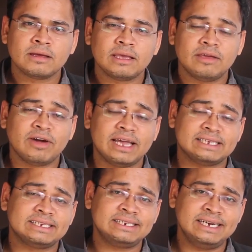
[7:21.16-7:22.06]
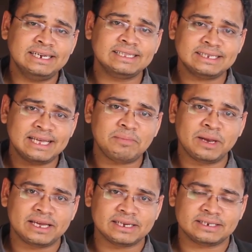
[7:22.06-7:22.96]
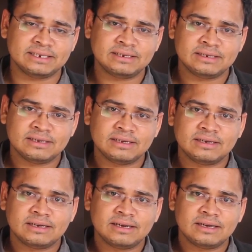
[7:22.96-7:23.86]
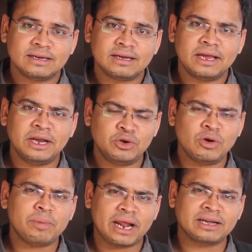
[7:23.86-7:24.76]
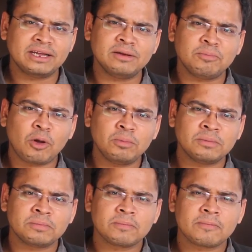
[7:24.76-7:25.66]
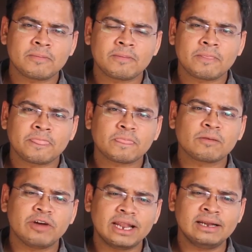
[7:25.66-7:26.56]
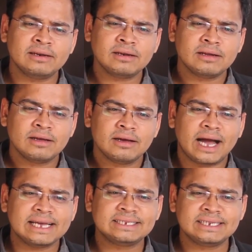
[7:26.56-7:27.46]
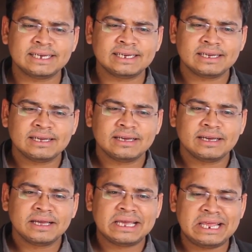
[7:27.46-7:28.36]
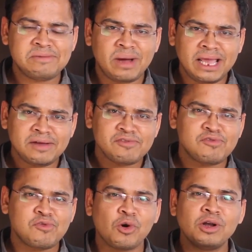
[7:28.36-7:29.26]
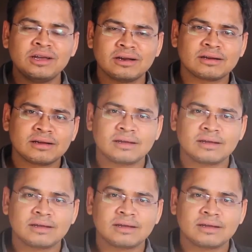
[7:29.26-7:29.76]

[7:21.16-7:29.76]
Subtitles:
If I extend this application into a practical problem wherein I say, in my folder,